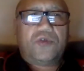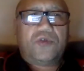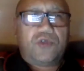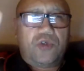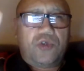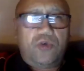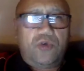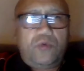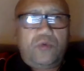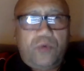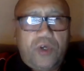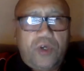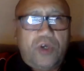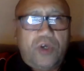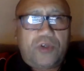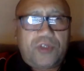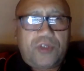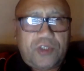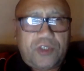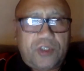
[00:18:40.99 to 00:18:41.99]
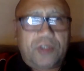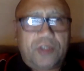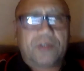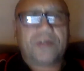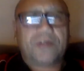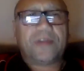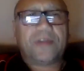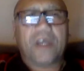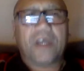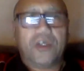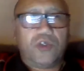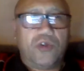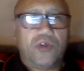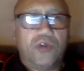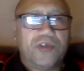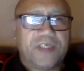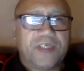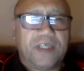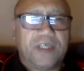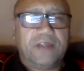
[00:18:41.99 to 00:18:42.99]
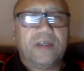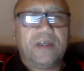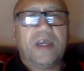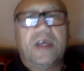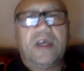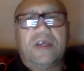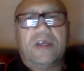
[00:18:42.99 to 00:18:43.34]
Two words they're using